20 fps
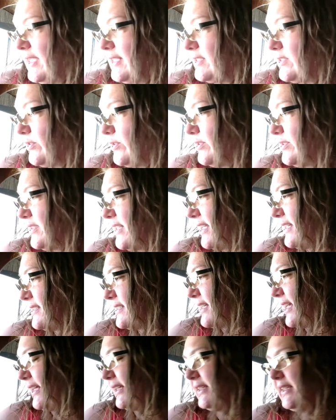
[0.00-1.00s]
And so you stay
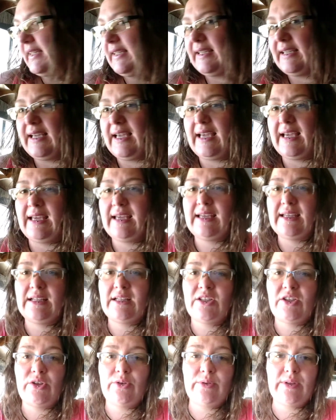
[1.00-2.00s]
silent
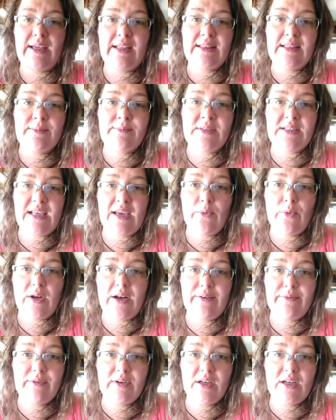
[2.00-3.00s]
and you let them say
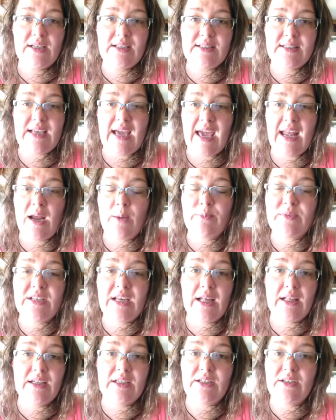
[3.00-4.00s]
whatever it is. And I'm
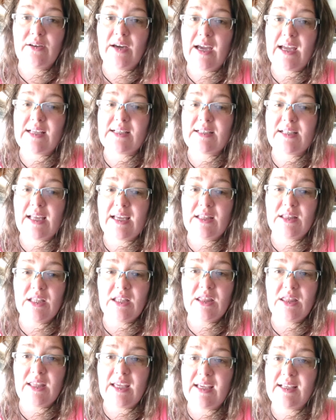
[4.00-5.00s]
telling you guys, like
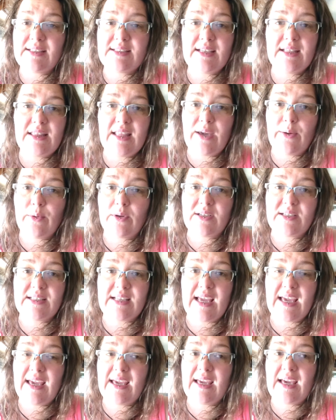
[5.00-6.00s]
the things that they were
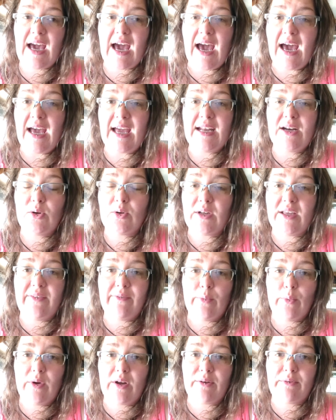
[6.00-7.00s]
saying, I don't
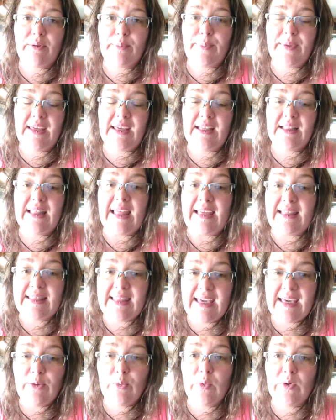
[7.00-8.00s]
even want to repeat.
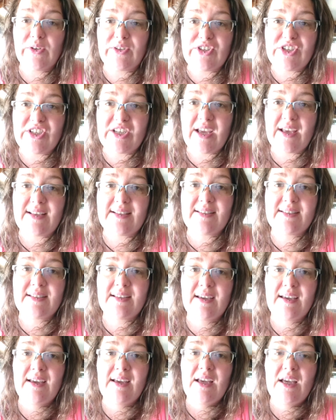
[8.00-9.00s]
Like they were
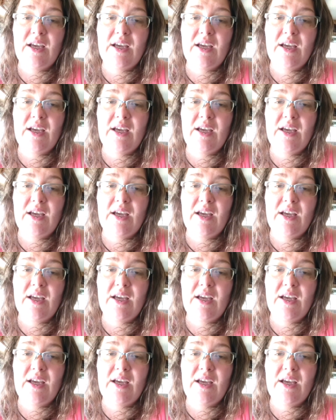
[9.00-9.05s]
just,